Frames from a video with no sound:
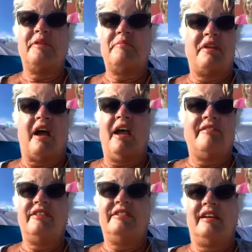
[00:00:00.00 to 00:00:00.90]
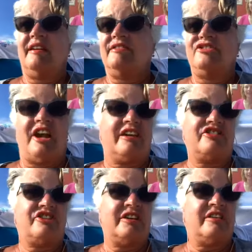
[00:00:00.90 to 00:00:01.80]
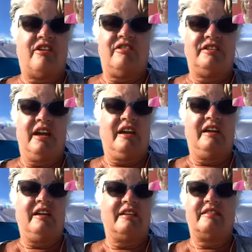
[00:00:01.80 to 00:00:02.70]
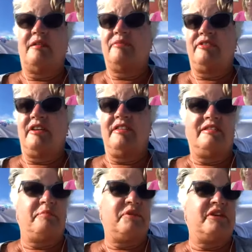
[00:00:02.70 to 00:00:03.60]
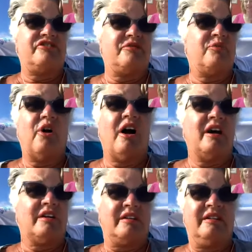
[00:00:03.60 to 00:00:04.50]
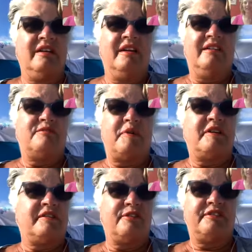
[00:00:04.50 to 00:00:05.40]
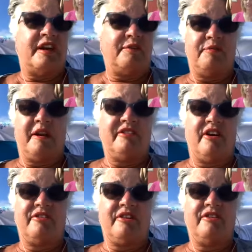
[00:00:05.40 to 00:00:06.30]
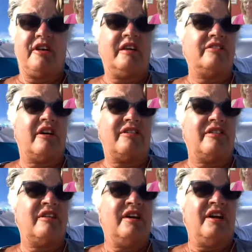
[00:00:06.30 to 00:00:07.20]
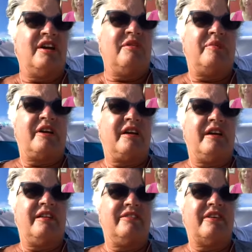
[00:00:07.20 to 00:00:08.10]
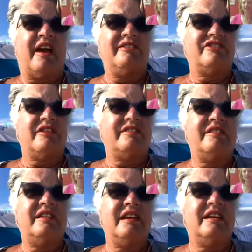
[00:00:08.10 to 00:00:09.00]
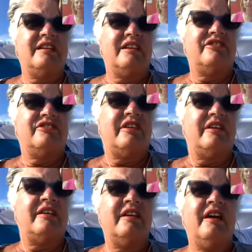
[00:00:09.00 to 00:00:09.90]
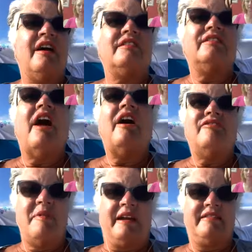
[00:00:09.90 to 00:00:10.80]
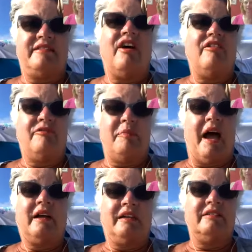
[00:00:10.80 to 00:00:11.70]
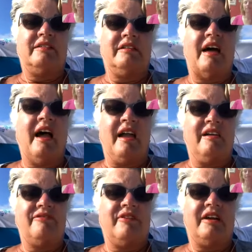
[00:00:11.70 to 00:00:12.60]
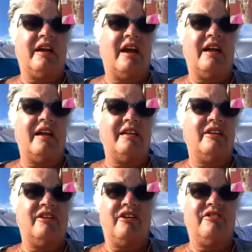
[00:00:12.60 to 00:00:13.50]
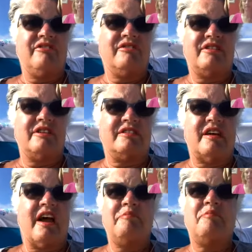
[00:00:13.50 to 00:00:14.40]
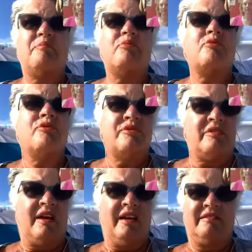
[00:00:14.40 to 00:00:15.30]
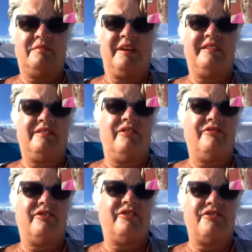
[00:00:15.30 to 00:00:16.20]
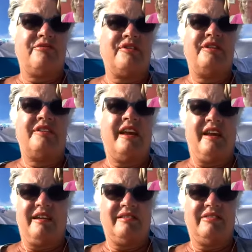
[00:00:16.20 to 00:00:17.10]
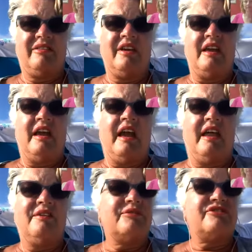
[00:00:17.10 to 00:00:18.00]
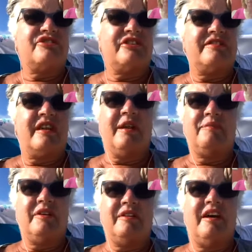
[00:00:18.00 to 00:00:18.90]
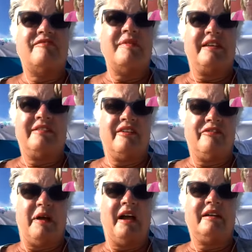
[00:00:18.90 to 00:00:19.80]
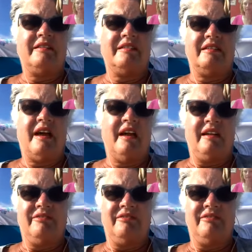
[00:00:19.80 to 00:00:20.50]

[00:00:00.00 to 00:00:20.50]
But I haven't done jack shit all day except sit on this beach and walk and spend a little time with my daughter and granddaughter, because I just needed to love myself back into life. Like, I brutalized myself for 3 days, and it was just time to love myself back into life.